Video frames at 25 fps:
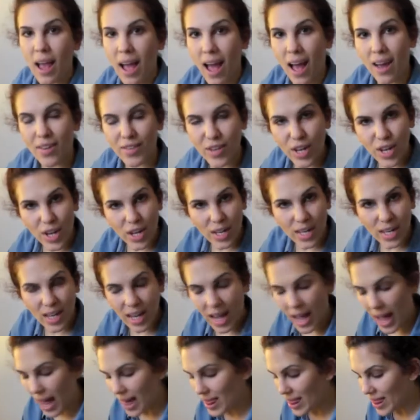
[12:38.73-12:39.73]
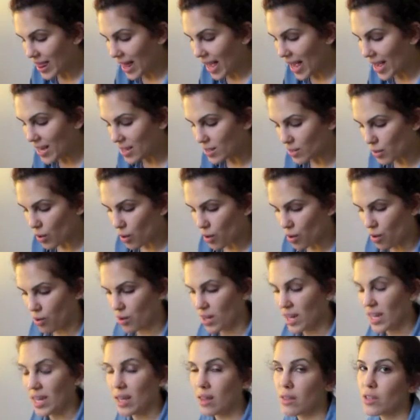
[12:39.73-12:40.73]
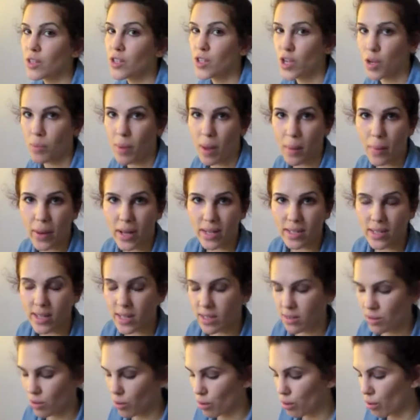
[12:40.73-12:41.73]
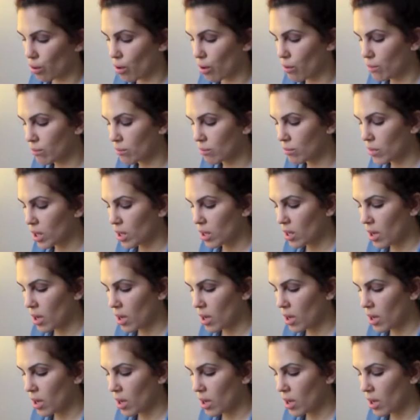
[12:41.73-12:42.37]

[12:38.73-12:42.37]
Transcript: have a look at that on either twobackpacketeers.com